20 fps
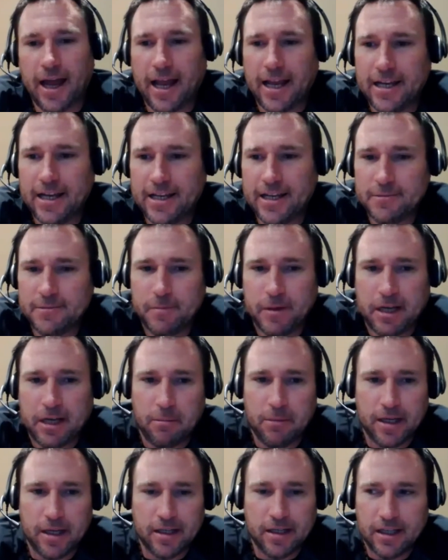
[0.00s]
And it is
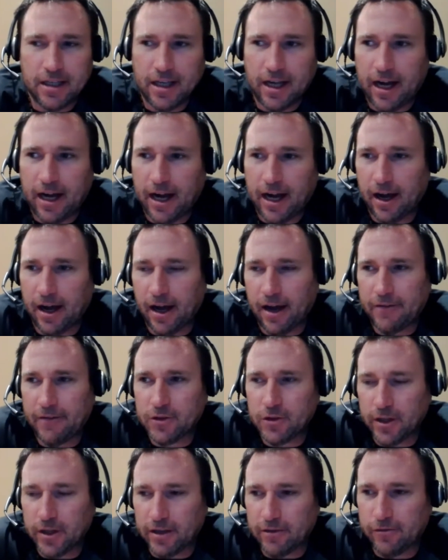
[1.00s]
becoming,
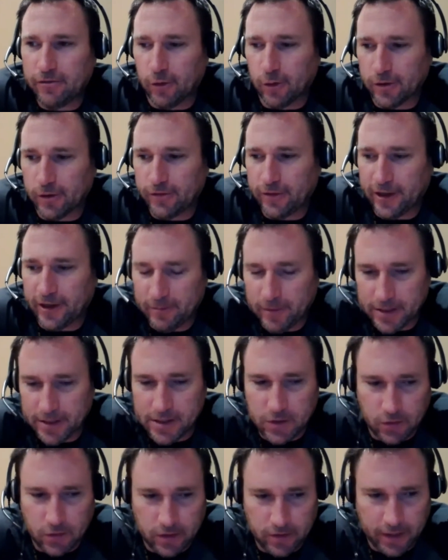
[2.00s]
after like 4 or 5
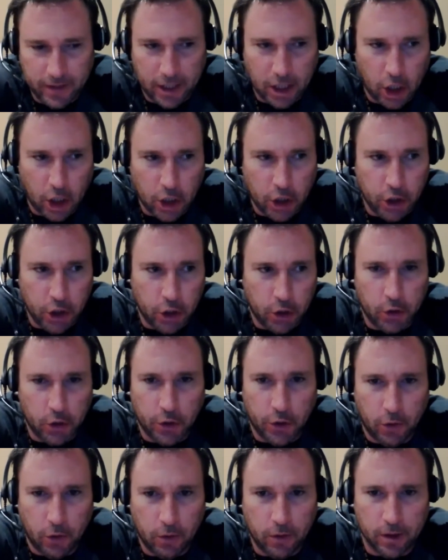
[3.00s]
months, sort of like a new
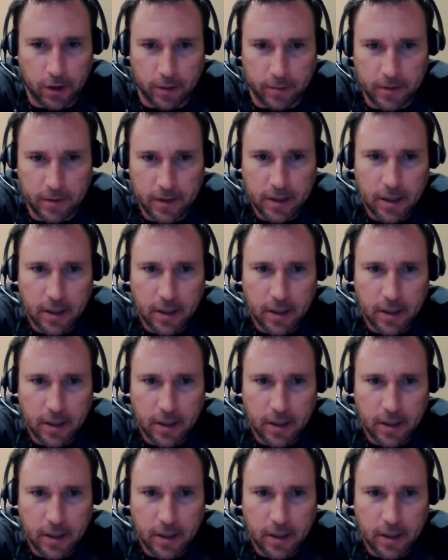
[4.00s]
norm